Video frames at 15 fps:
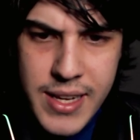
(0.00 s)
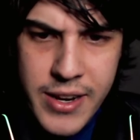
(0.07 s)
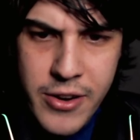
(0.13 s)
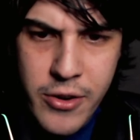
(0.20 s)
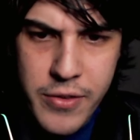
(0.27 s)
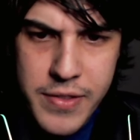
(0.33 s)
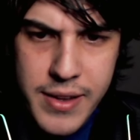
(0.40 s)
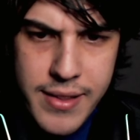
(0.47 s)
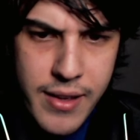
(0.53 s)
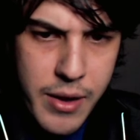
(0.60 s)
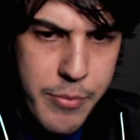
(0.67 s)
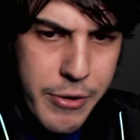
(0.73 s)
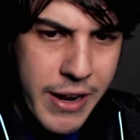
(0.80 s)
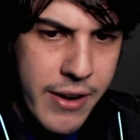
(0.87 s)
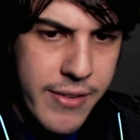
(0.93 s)
I don't know if that's how
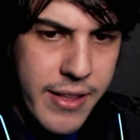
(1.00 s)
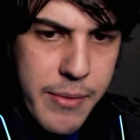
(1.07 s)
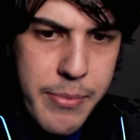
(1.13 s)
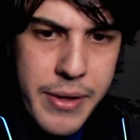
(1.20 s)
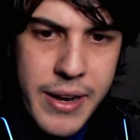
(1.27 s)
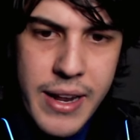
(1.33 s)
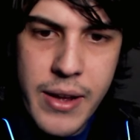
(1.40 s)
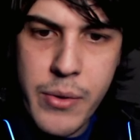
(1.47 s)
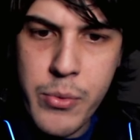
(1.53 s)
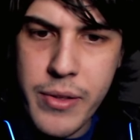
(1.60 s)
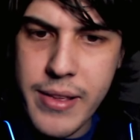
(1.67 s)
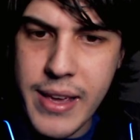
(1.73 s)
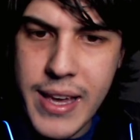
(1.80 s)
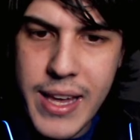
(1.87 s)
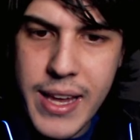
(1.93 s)
you pronounce it, but it
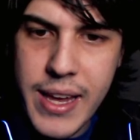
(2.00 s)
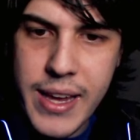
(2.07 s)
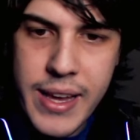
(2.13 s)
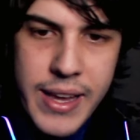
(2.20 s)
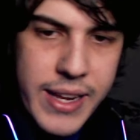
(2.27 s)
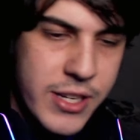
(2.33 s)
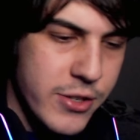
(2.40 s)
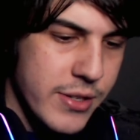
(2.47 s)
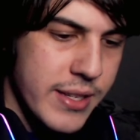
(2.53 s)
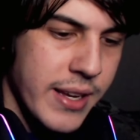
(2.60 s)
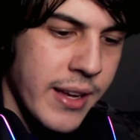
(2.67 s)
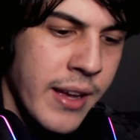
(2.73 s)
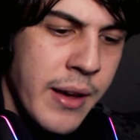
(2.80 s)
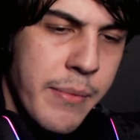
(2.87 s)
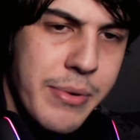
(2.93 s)
was Kiki.
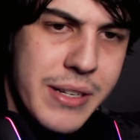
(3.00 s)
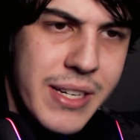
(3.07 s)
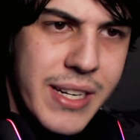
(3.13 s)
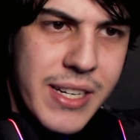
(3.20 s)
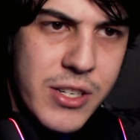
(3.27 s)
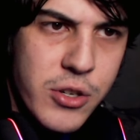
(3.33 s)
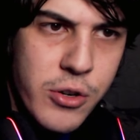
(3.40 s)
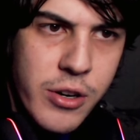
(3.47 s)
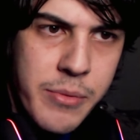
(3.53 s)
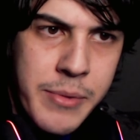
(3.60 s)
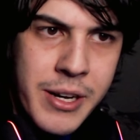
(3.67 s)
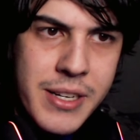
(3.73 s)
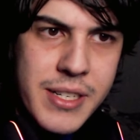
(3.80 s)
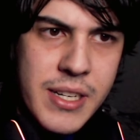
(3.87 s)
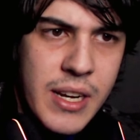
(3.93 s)
Interesting. But she didn't talk
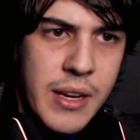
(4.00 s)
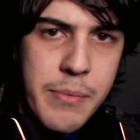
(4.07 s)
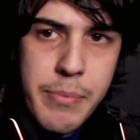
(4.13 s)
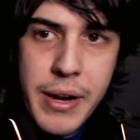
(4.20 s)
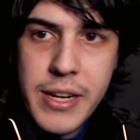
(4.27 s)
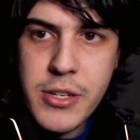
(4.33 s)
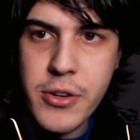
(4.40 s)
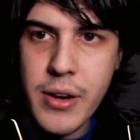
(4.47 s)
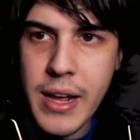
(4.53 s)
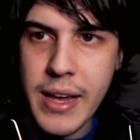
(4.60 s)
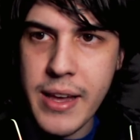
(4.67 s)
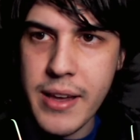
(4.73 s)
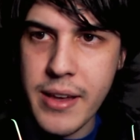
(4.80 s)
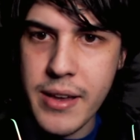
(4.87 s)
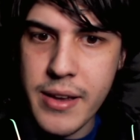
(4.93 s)
much. But I do
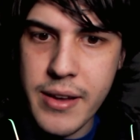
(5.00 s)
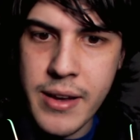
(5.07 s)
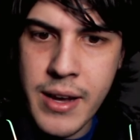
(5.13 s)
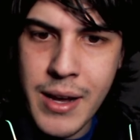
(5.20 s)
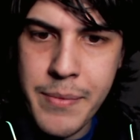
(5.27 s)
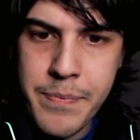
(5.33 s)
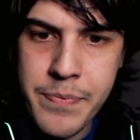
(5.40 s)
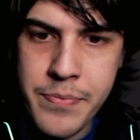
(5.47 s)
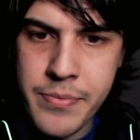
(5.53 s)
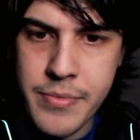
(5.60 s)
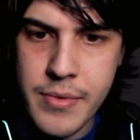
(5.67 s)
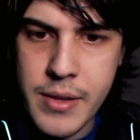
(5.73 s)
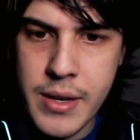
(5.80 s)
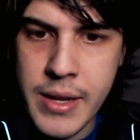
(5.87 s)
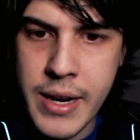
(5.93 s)
like um,
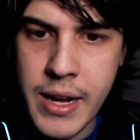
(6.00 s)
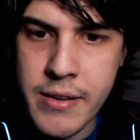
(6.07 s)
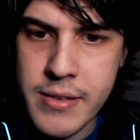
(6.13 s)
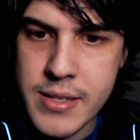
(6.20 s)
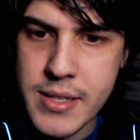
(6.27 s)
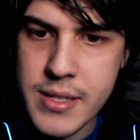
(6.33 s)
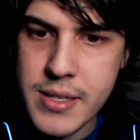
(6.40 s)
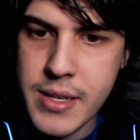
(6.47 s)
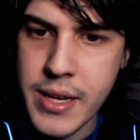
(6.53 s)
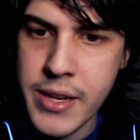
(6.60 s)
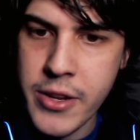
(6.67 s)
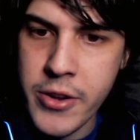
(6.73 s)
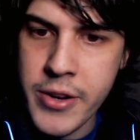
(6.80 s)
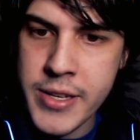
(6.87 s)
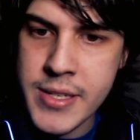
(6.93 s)
Anairis
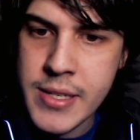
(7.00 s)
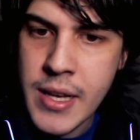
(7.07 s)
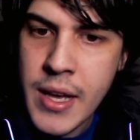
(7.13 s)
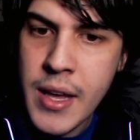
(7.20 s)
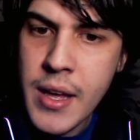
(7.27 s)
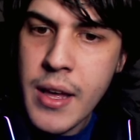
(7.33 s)
Quiñones.